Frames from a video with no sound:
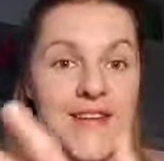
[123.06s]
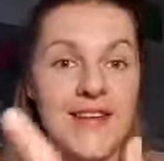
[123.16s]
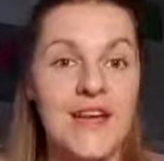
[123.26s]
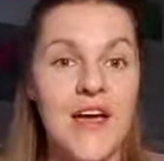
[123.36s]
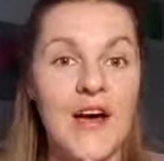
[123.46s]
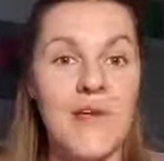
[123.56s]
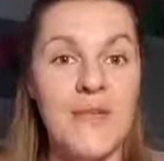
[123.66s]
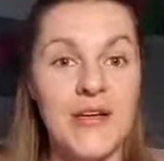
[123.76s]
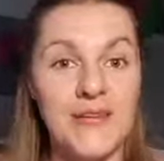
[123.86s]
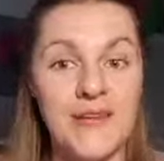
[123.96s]
and
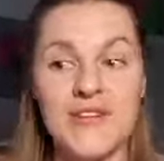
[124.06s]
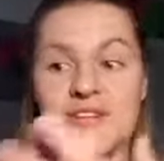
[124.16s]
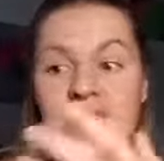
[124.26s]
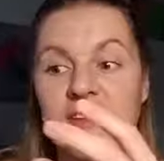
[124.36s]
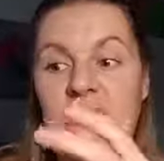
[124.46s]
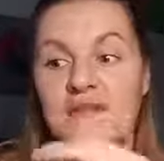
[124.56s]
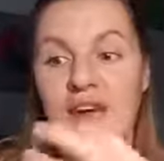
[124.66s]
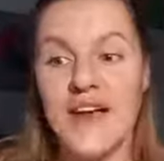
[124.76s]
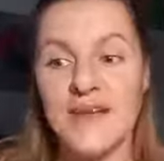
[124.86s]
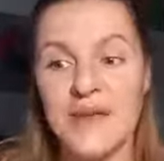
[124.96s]
minerals and
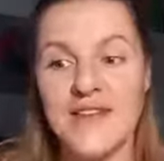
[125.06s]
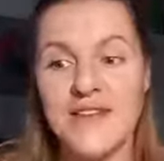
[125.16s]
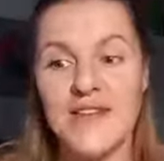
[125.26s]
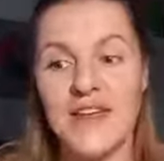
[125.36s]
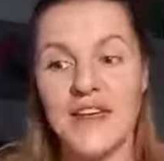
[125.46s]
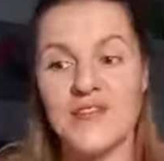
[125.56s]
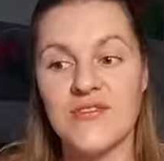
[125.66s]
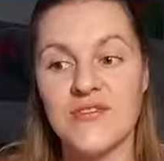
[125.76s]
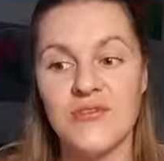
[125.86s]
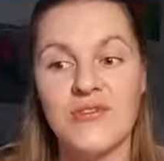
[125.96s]
vitamins and things
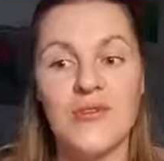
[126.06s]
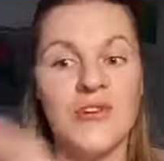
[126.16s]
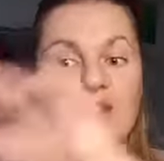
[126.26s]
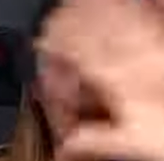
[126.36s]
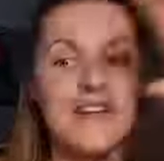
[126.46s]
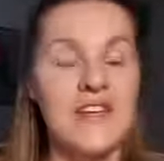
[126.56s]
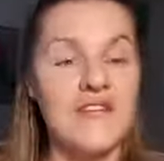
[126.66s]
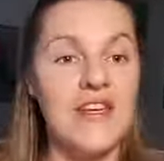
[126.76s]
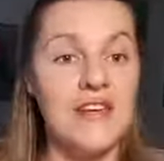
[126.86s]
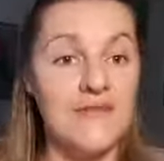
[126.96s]
to fuel your
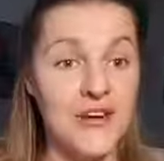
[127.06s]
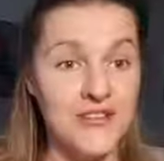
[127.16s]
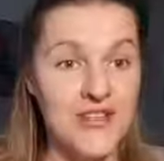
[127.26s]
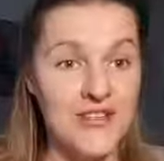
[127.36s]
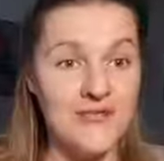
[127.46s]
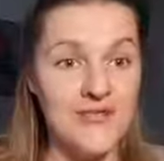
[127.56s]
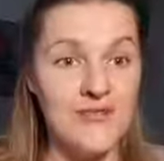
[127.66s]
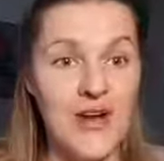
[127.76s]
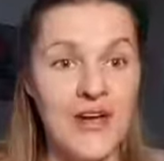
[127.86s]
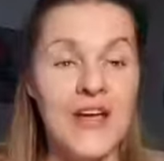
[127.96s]
activity and function,
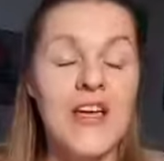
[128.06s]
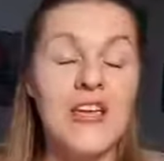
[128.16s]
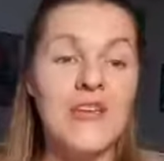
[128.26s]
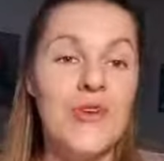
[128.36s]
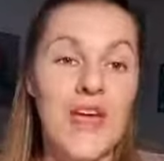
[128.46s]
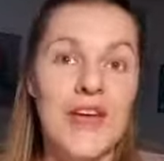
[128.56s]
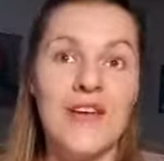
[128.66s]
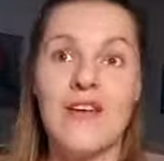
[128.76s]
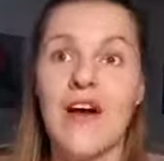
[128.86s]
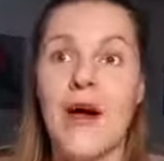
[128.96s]
right? You
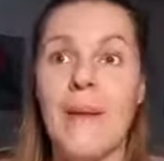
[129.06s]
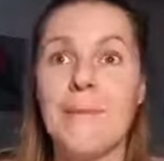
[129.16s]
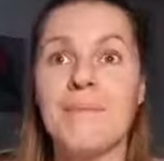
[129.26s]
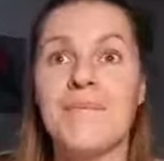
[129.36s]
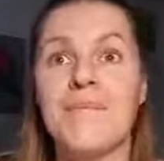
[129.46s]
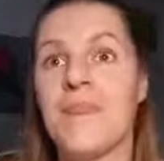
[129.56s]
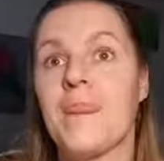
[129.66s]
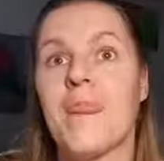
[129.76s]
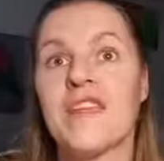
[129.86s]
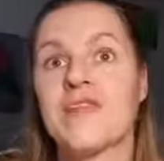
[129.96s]
can't,
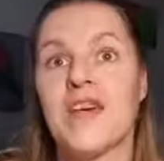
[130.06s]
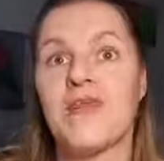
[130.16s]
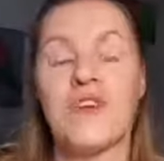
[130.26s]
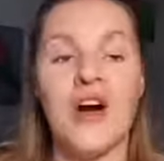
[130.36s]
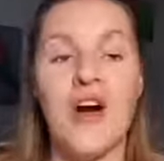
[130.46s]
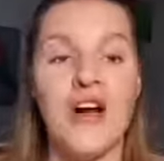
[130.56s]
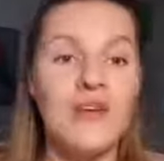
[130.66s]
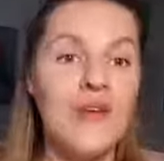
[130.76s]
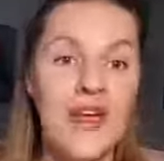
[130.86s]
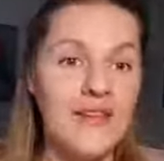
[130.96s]
just like with a car,
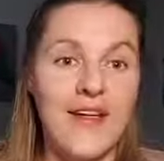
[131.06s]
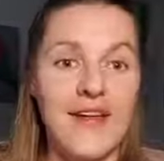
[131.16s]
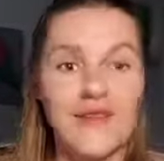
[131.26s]
you can't